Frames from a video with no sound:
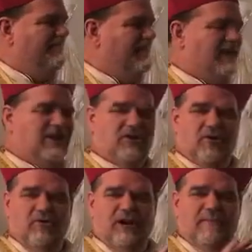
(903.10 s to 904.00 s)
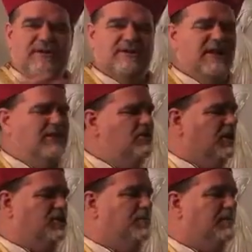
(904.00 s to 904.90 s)
They can only be sent to
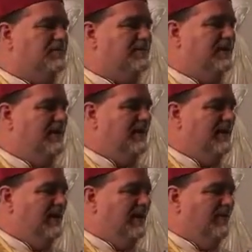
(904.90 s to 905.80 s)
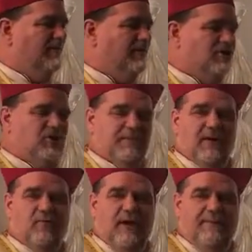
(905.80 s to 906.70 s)
judgment, where there shall
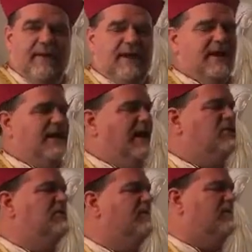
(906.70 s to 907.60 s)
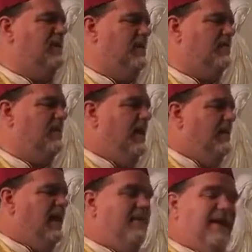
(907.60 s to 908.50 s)
be weeping and gnashing of teeth.
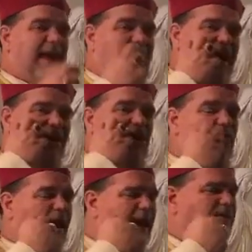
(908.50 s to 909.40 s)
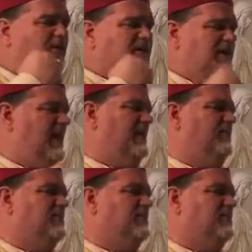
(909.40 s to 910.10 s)
They began to grind their teeth.